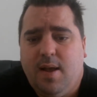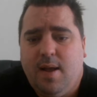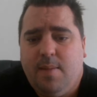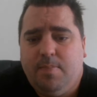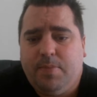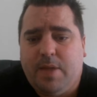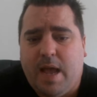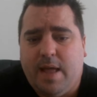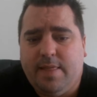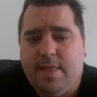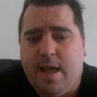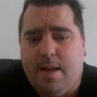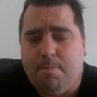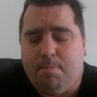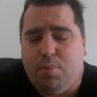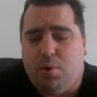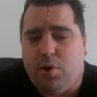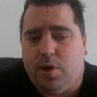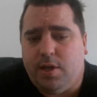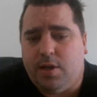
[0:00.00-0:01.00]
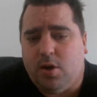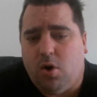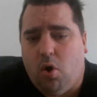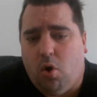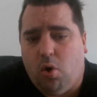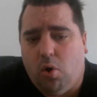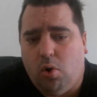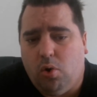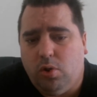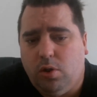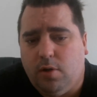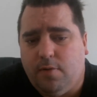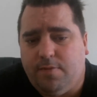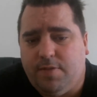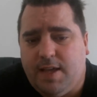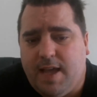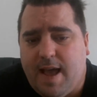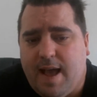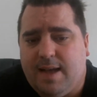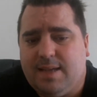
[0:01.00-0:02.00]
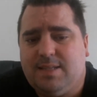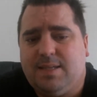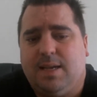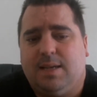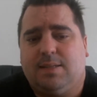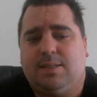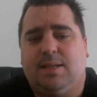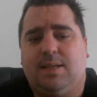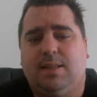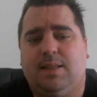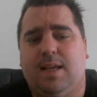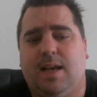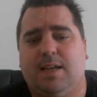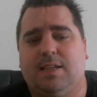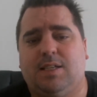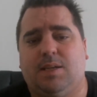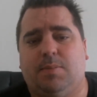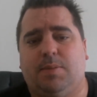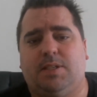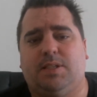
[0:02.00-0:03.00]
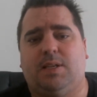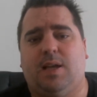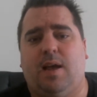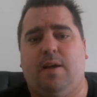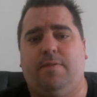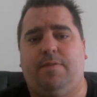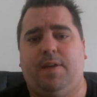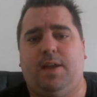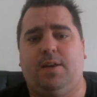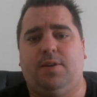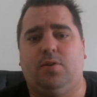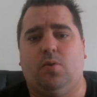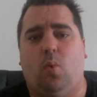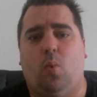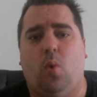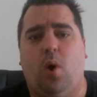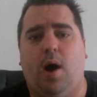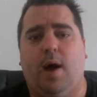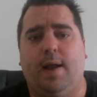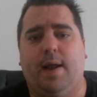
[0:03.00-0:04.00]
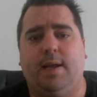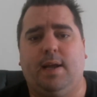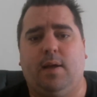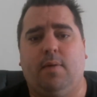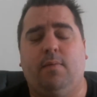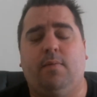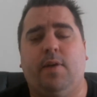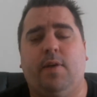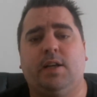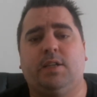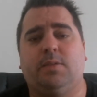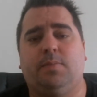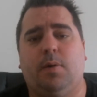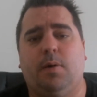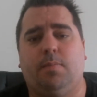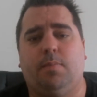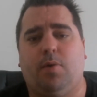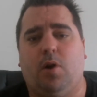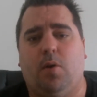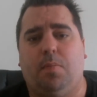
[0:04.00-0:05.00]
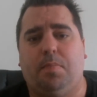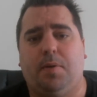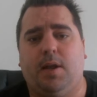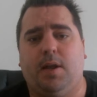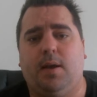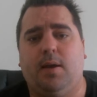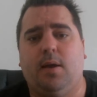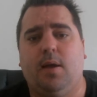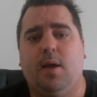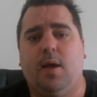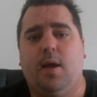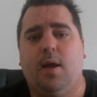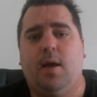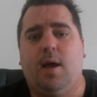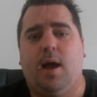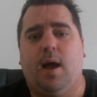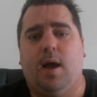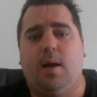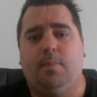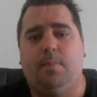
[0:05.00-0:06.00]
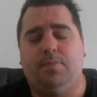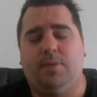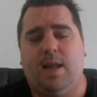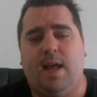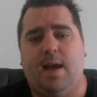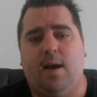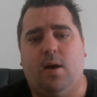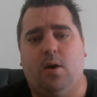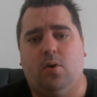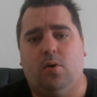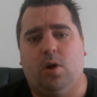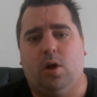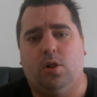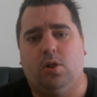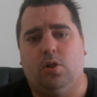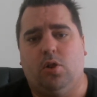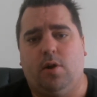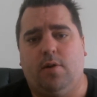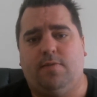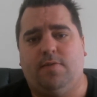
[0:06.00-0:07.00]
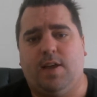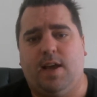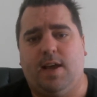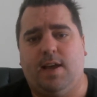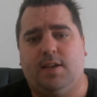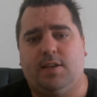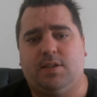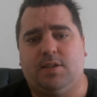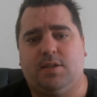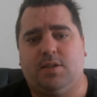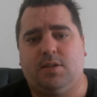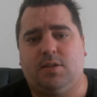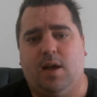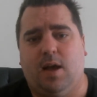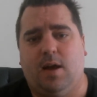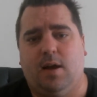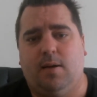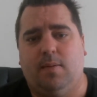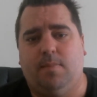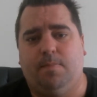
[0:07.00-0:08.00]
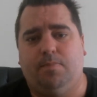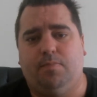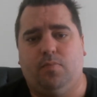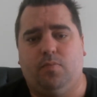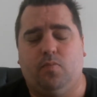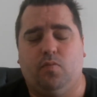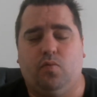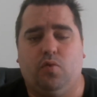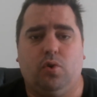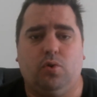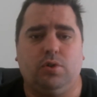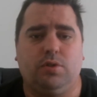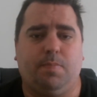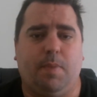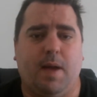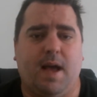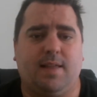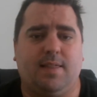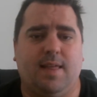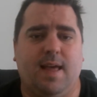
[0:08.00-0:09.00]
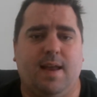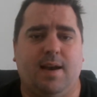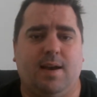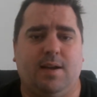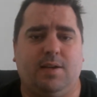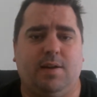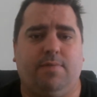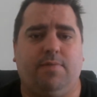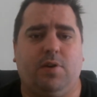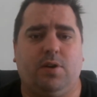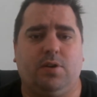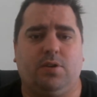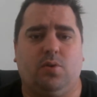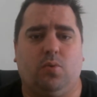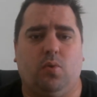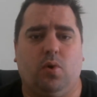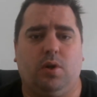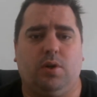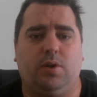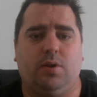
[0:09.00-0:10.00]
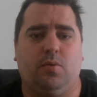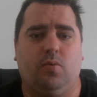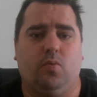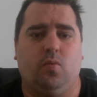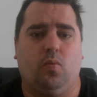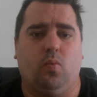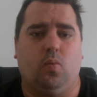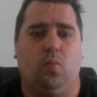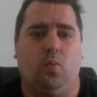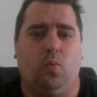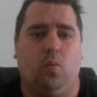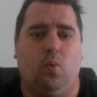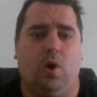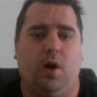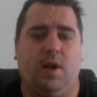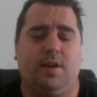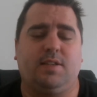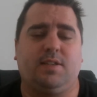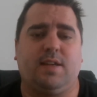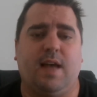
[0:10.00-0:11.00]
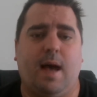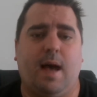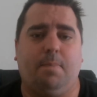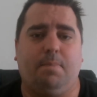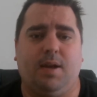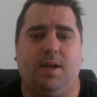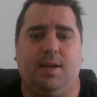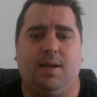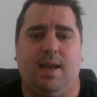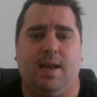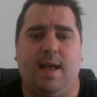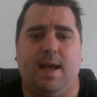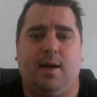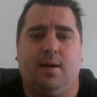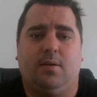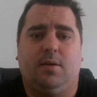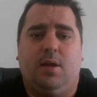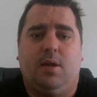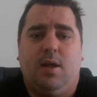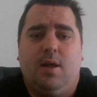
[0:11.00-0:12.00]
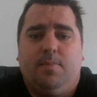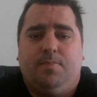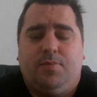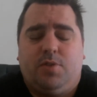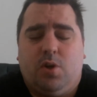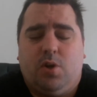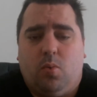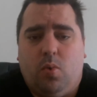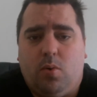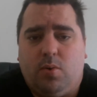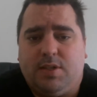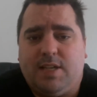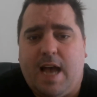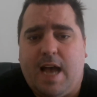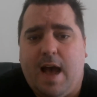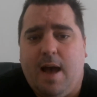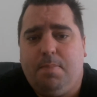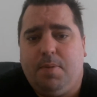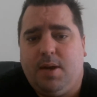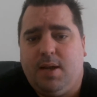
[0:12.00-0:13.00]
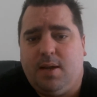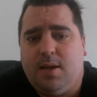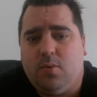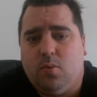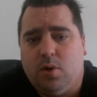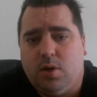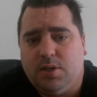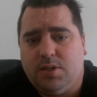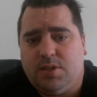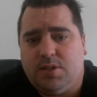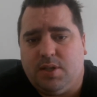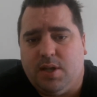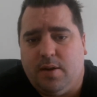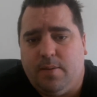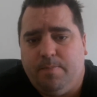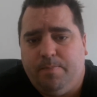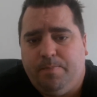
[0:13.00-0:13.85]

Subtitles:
and then putting all of the assets in the SMSF into one investment property. Now, a lot of these rules back then are different to what's happening now. So what was happening was that,